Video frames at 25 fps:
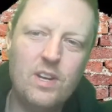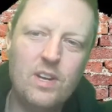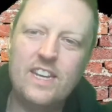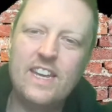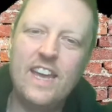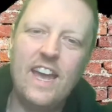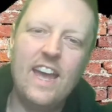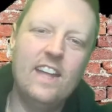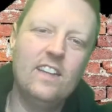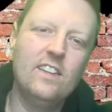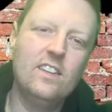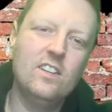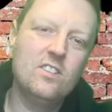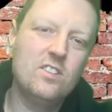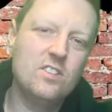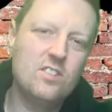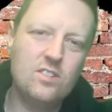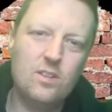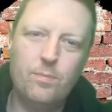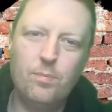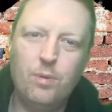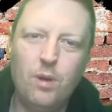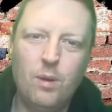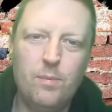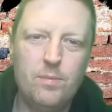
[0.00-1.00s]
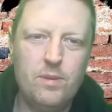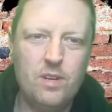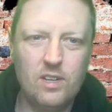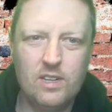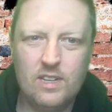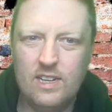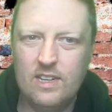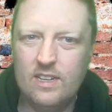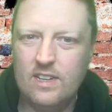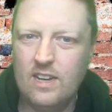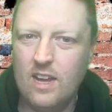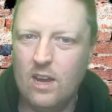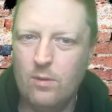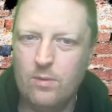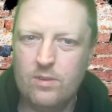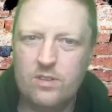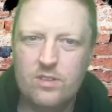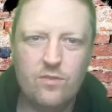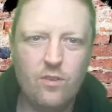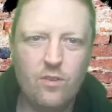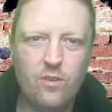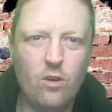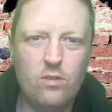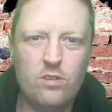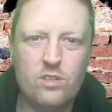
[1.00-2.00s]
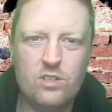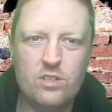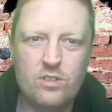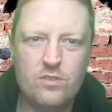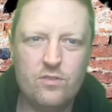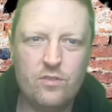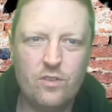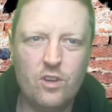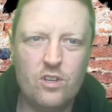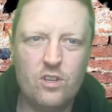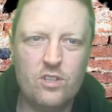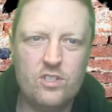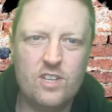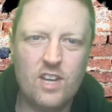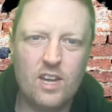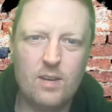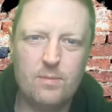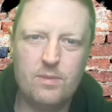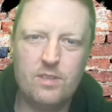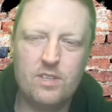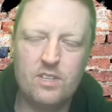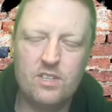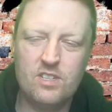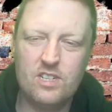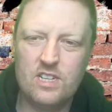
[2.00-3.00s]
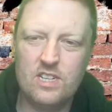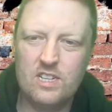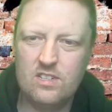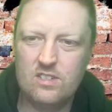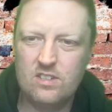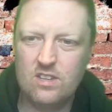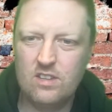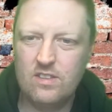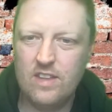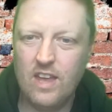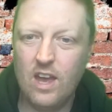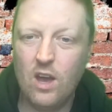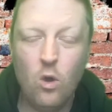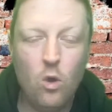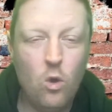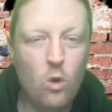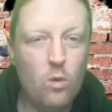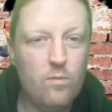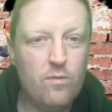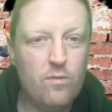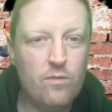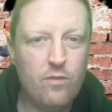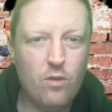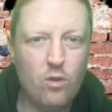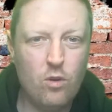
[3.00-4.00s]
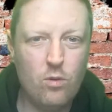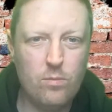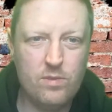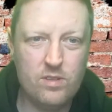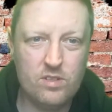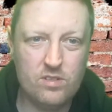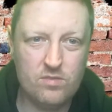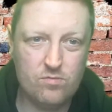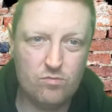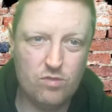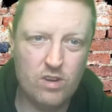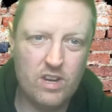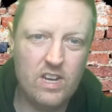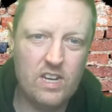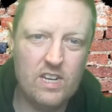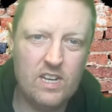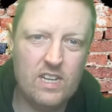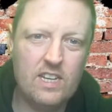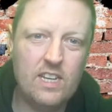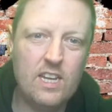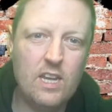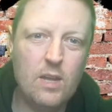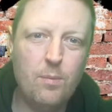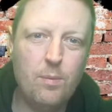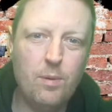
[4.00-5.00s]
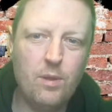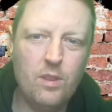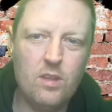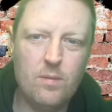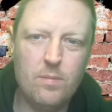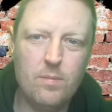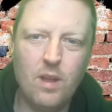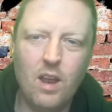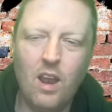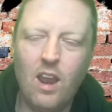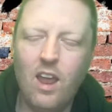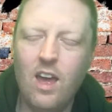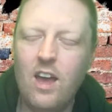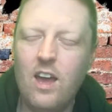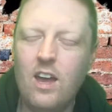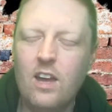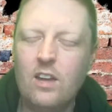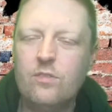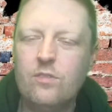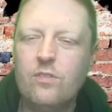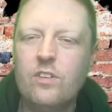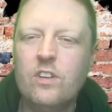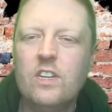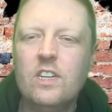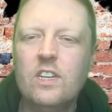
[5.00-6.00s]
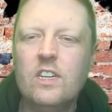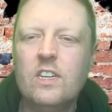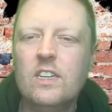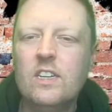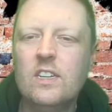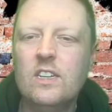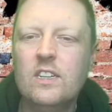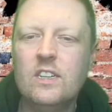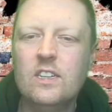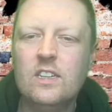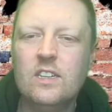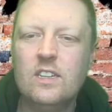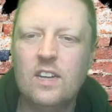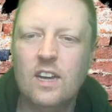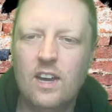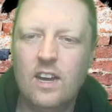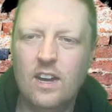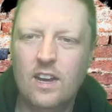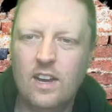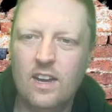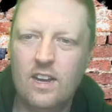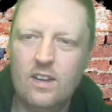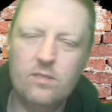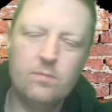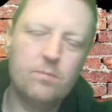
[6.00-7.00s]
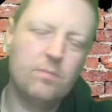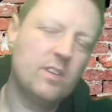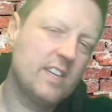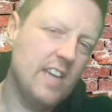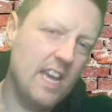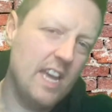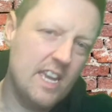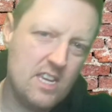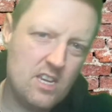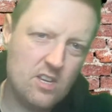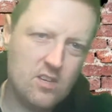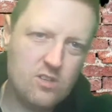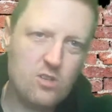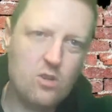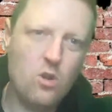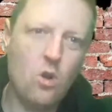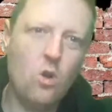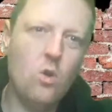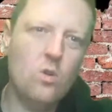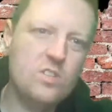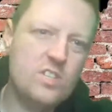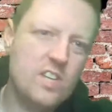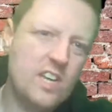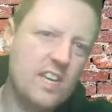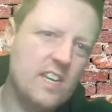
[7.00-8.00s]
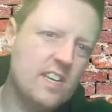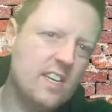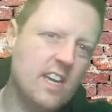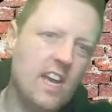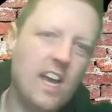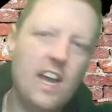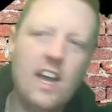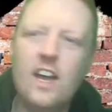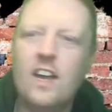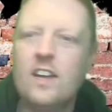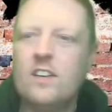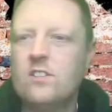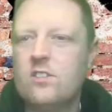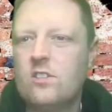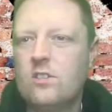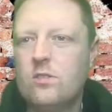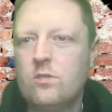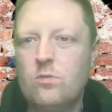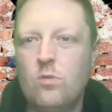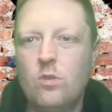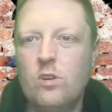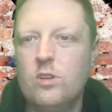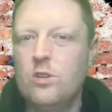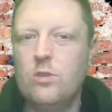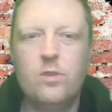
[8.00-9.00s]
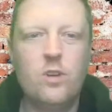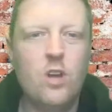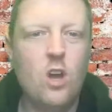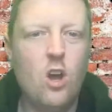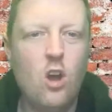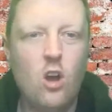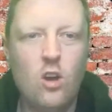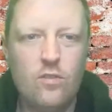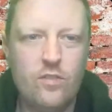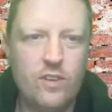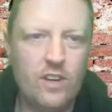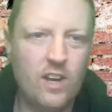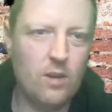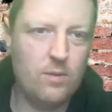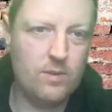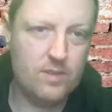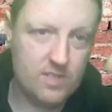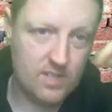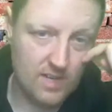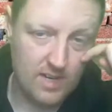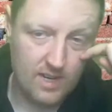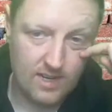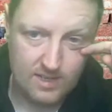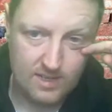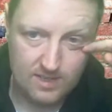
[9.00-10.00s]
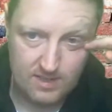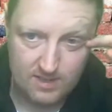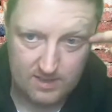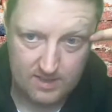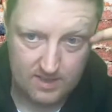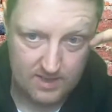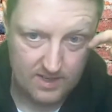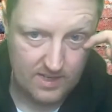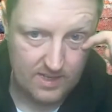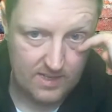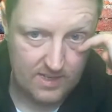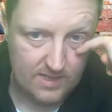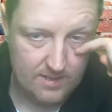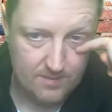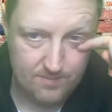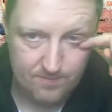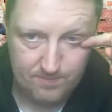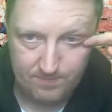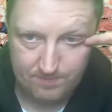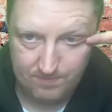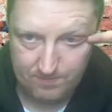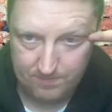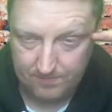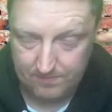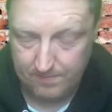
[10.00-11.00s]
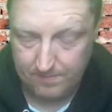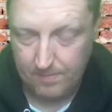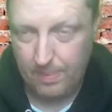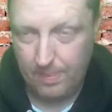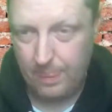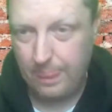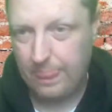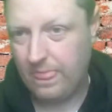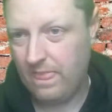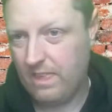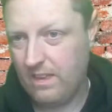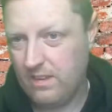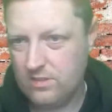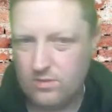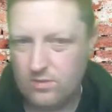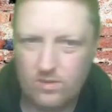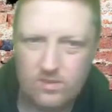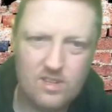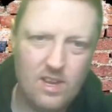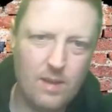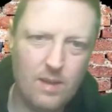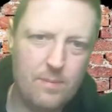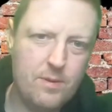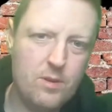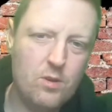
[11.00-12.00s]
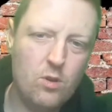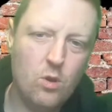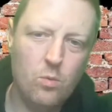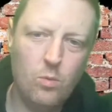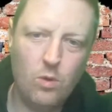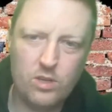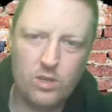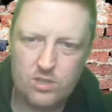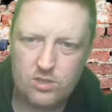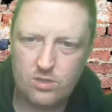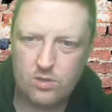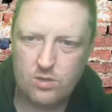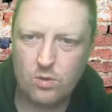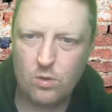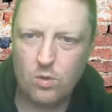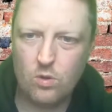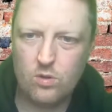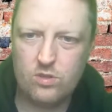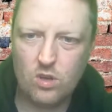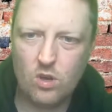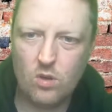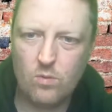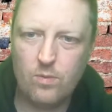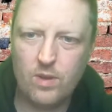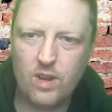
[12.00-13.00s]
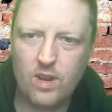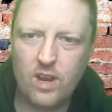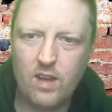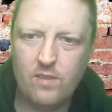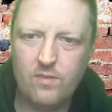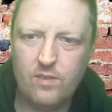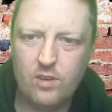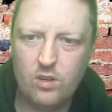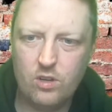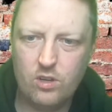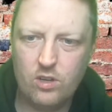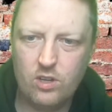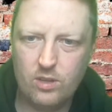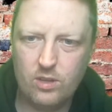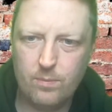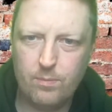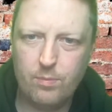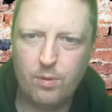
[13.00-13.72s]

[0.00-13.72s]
again, this is the Premier League now. It's Forest's first time in the season. Their home form is really keeping them alive. Get your scores in, guys, because we're only doing a half an hour tonight. So let me know what your scores are, and we'll have a look at the